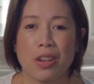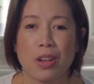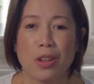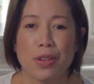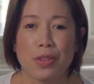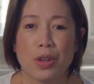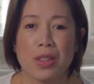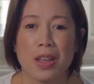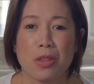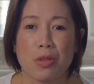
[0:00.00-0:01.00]
on a lot of
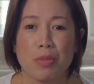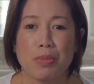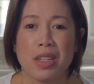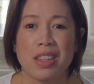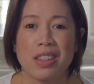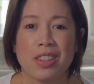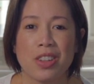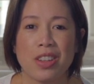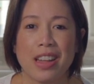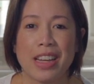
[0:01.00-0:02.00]
chrysanthemum tea.
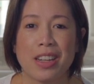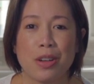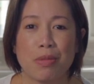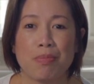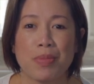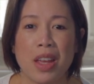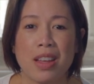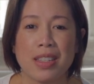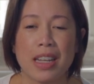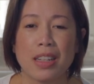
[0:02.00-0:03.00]

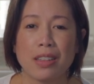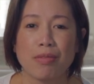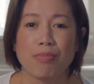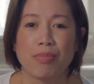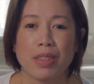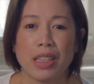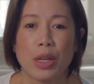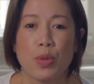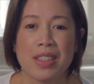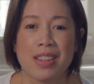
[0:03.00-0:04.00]
It's like a
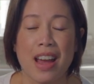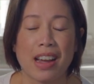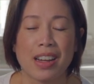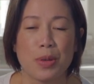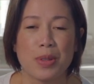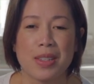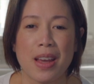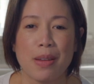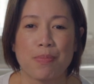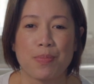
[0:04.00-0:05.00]
liquid snack, I would
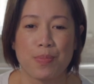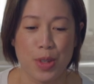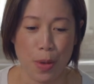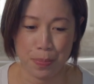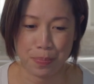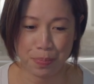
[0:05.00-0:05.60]
say. So,